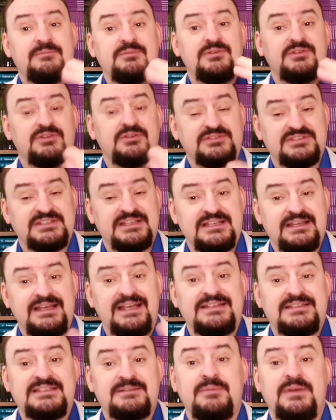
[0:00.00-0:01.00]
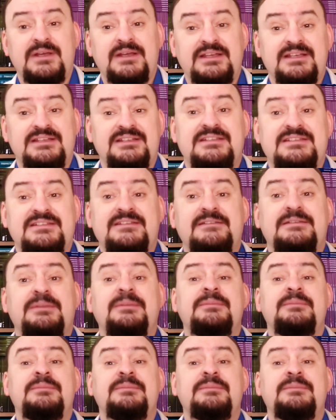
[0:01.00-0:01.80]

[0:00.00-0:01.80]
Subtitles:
producing antibodies.